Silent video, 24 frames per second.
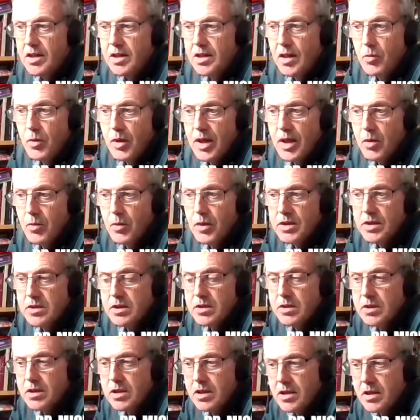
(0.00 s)
And when I went to
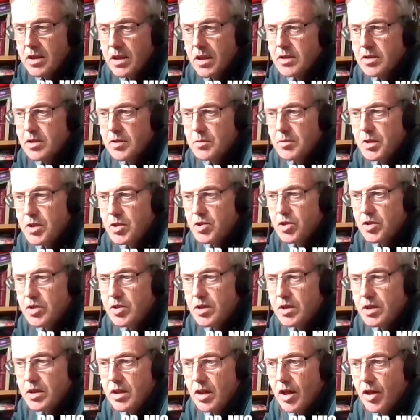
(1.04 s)
see the exhibition
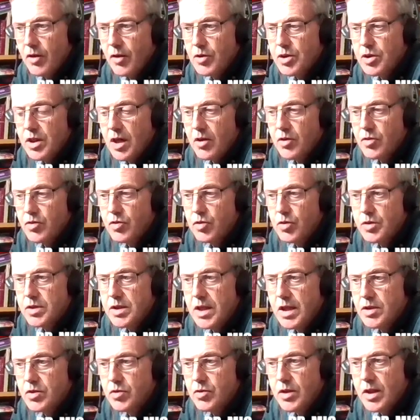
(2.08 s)
at the Irish Cultural
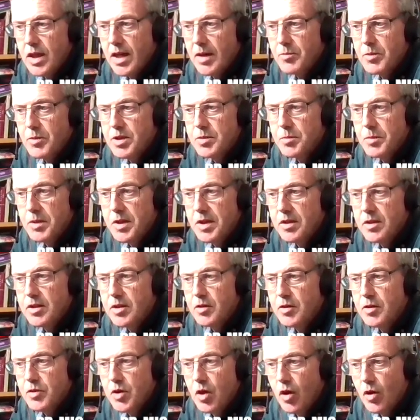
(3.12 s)
Centre in Hammersmith,
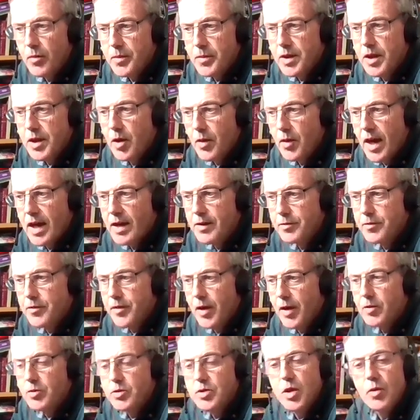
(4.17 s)
you've got, a
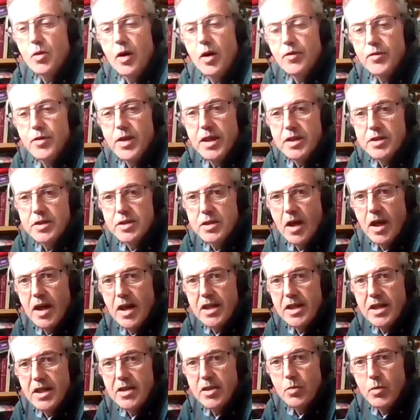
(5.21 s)
photo of that
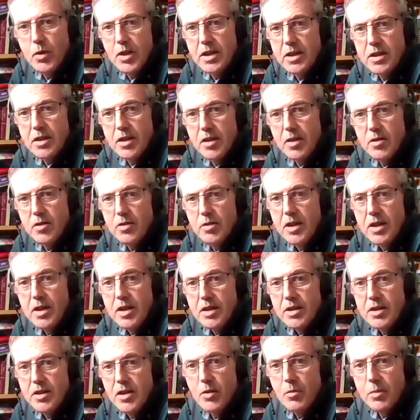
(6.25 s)
sign in the window,
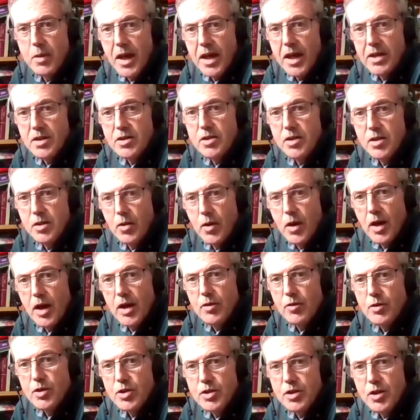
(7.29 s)
no blacks, no
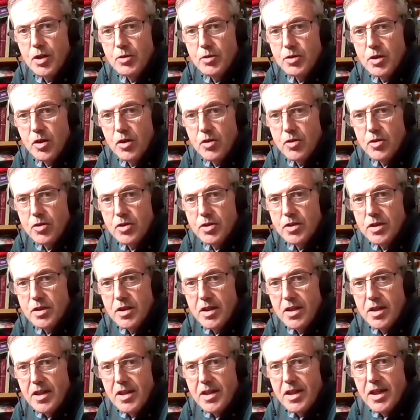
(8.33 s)
Irish, no dogs.
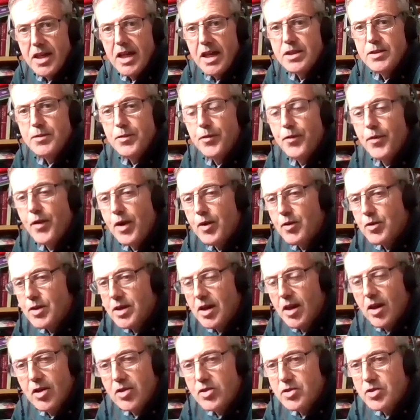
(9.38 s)
It's very
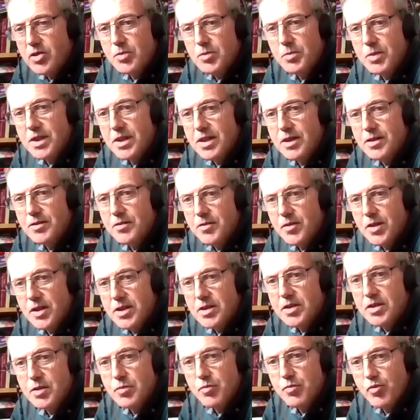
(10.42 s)
hard to be
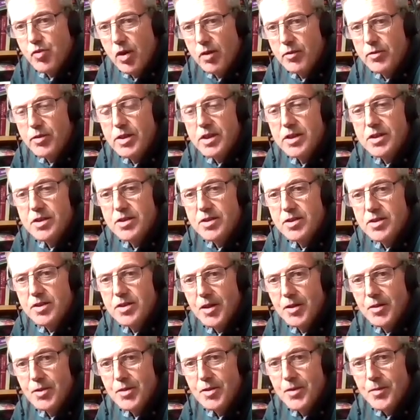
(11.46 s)
convinced of provenance,
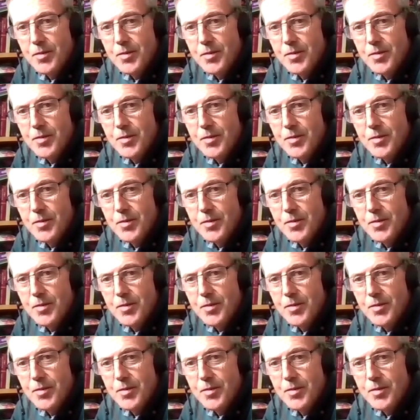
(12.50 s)
though.